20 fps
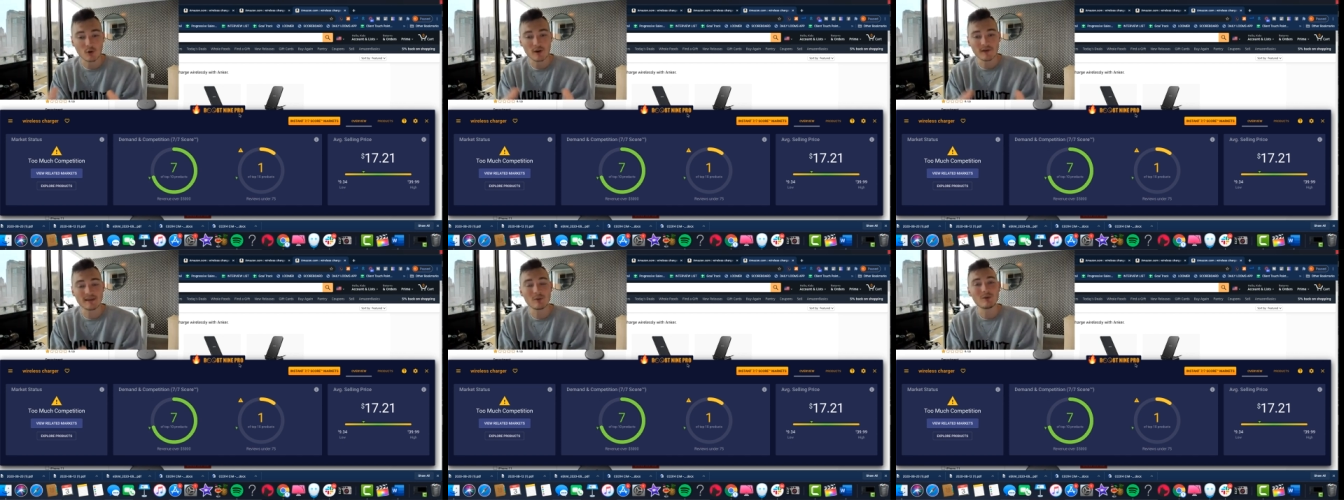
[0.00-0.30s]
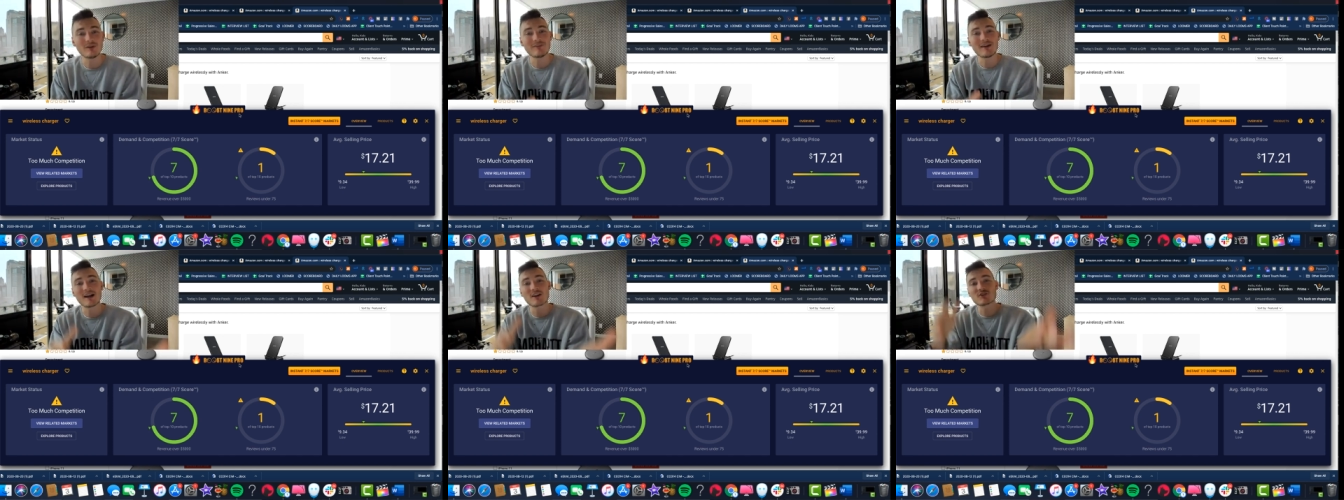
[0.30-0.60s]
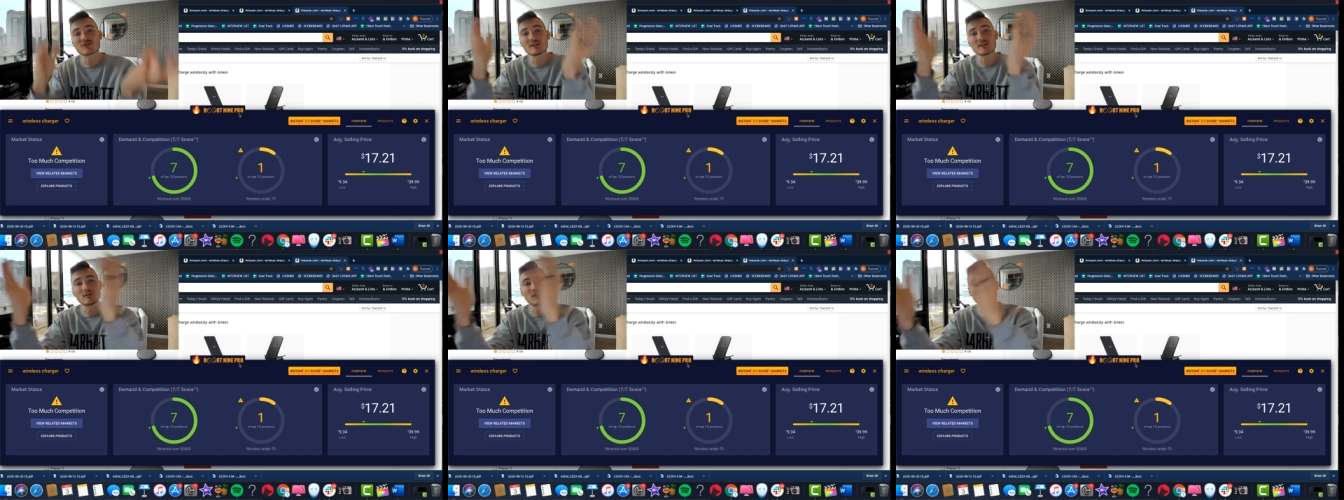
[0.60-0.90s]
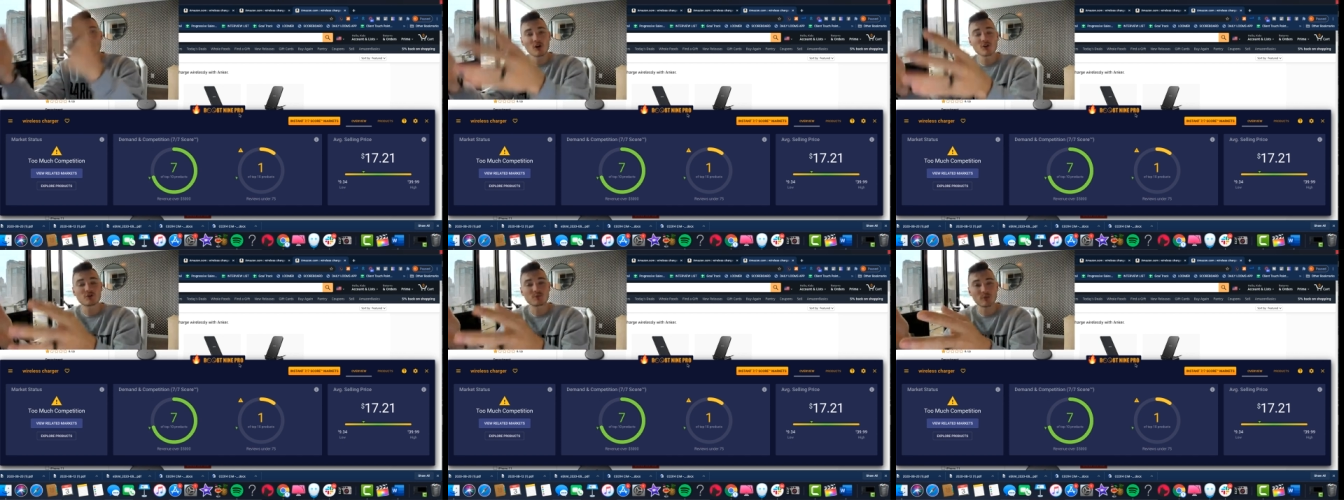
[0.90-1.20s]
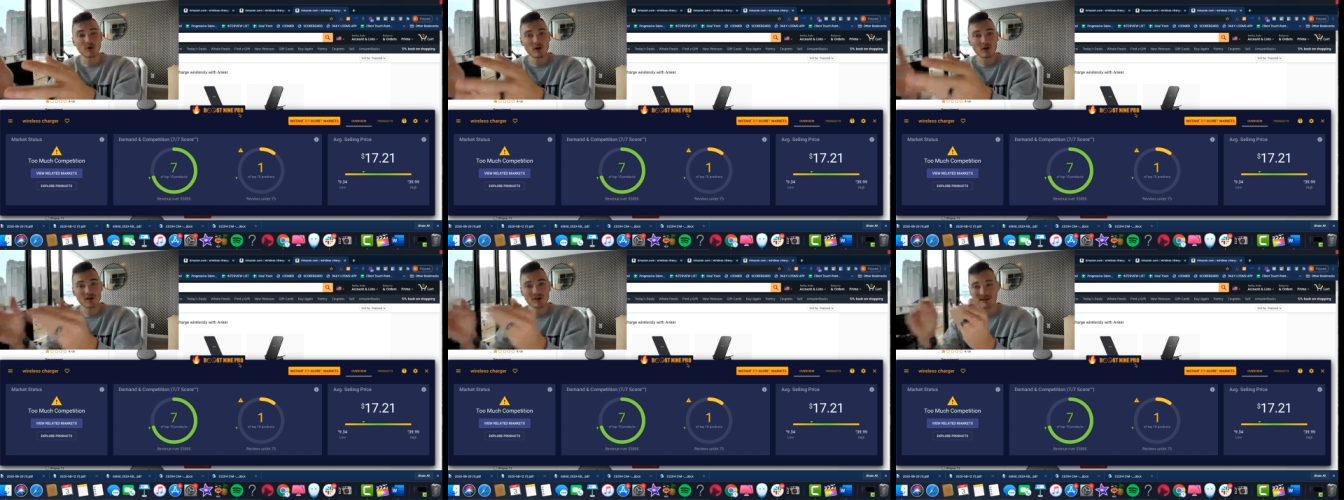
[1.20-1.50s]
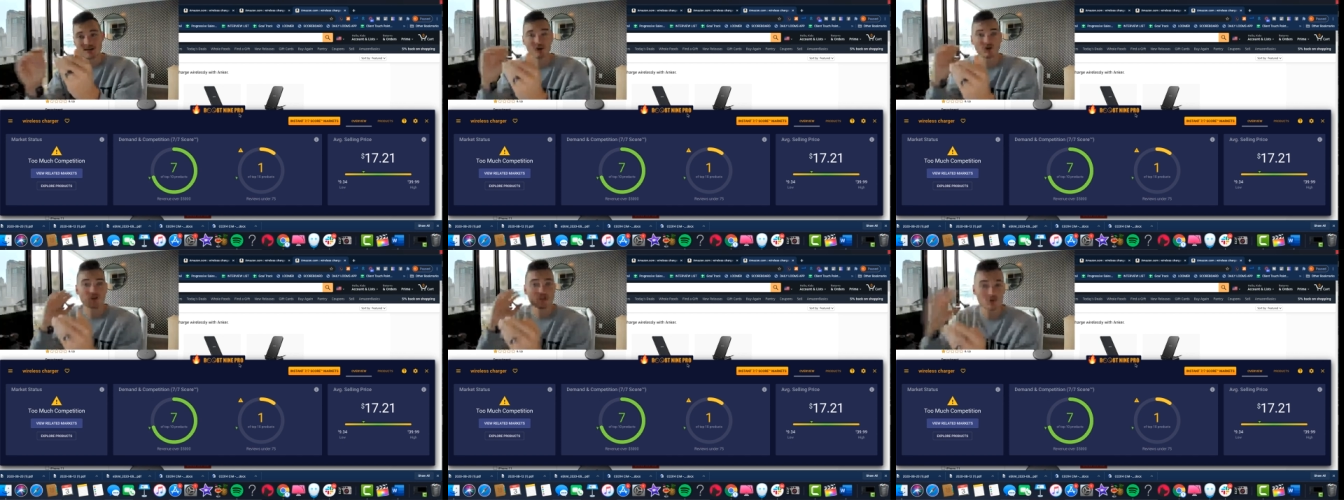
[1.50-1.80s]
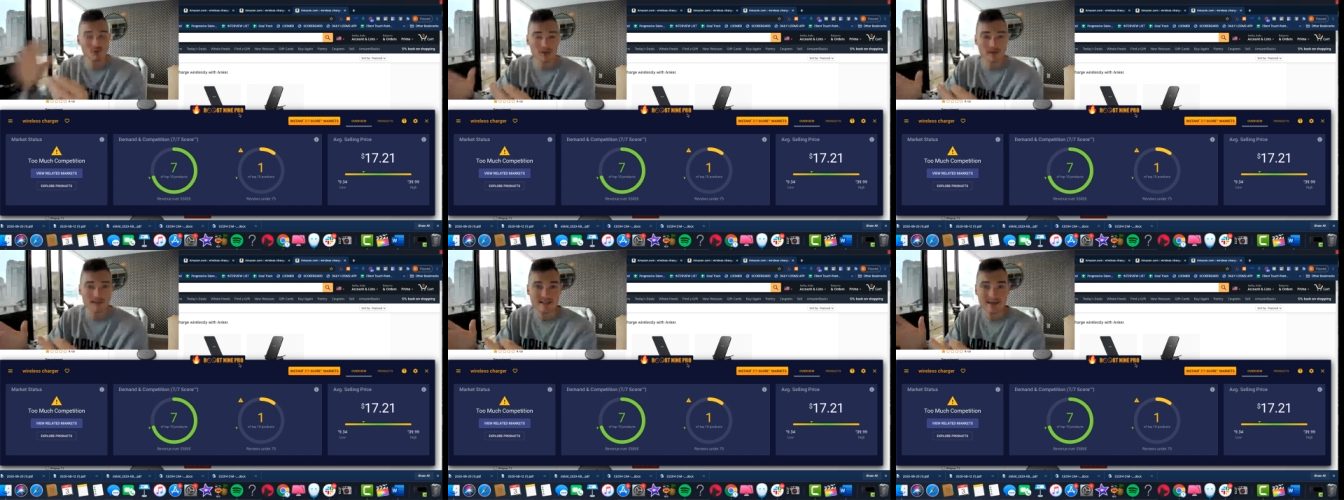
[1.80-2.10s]
and then we've actually launched products, and our
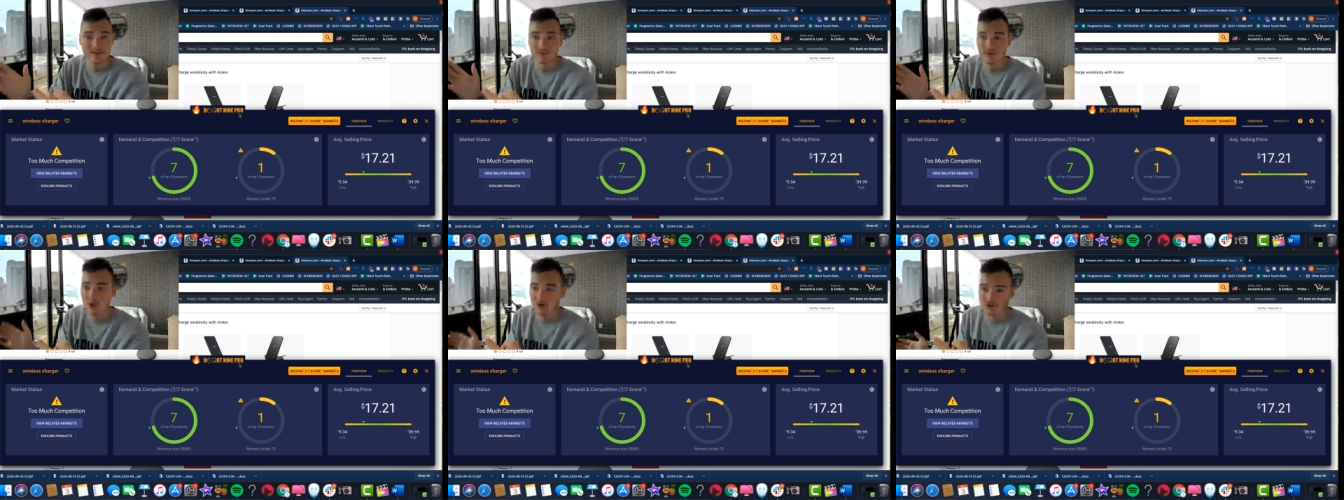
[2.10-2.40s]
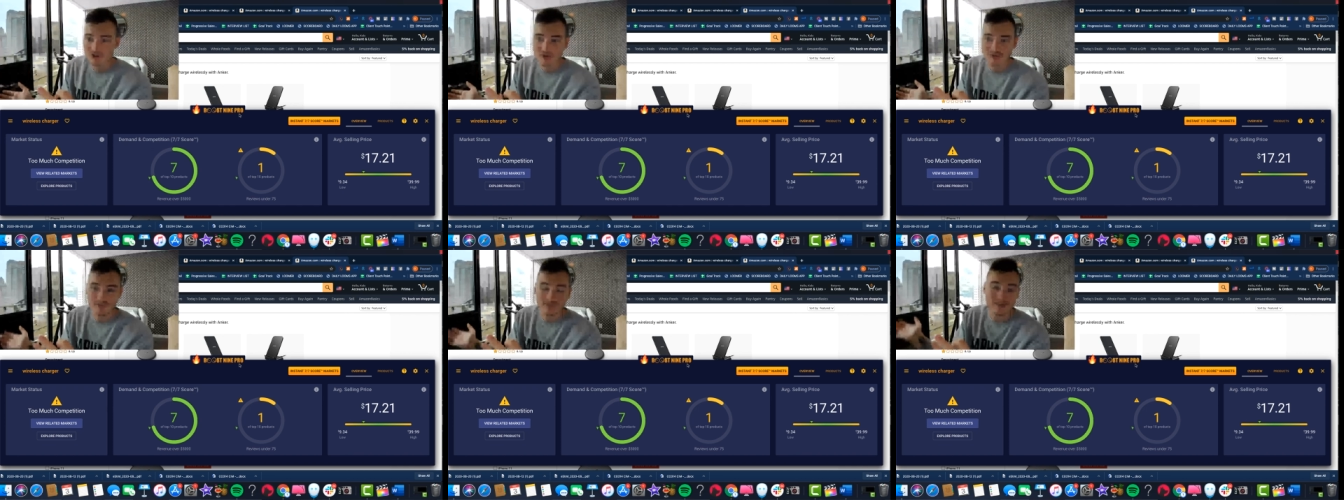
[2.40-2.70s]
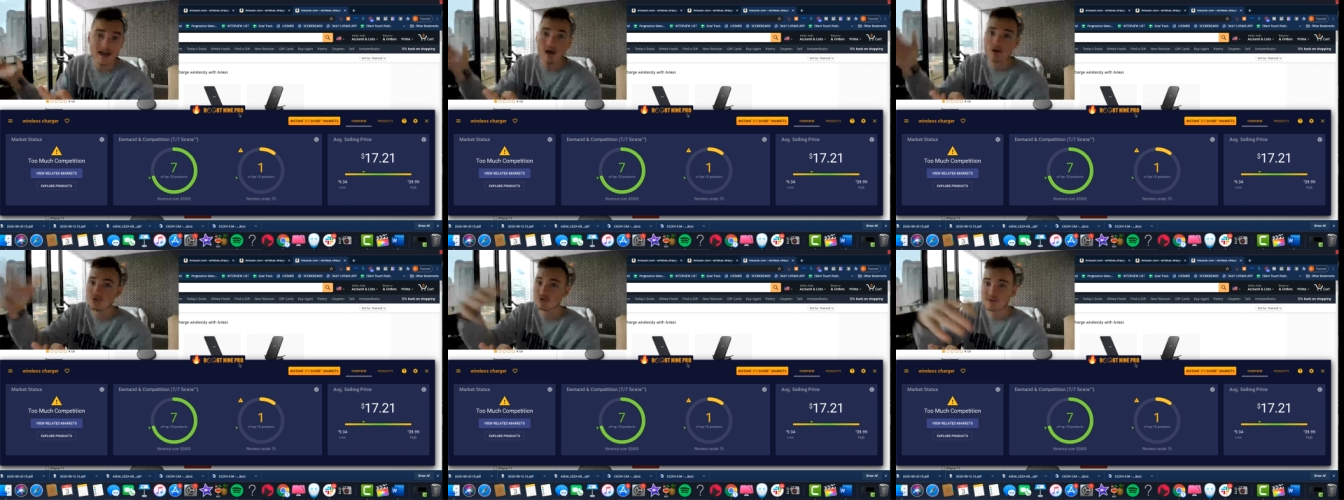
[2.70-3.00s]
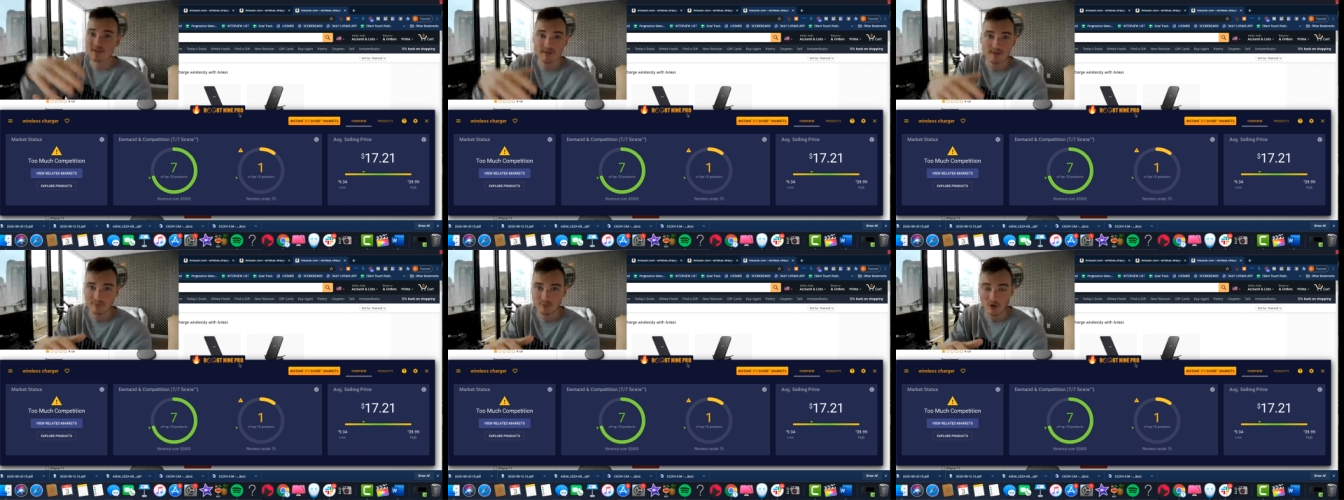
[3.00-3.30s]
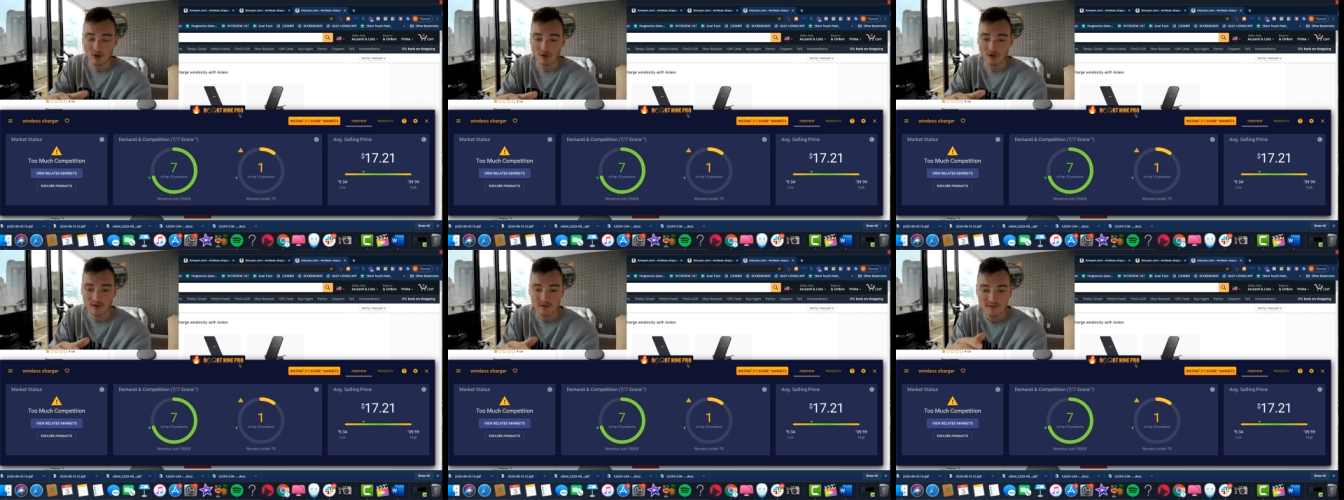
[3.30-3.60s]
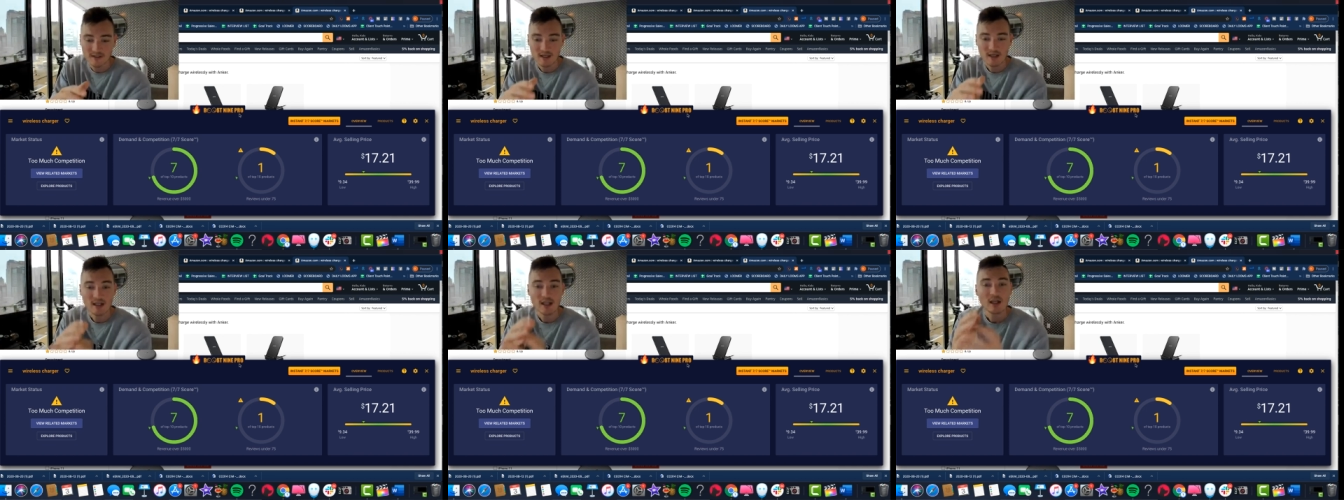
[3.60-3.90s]
students have launched thousands of products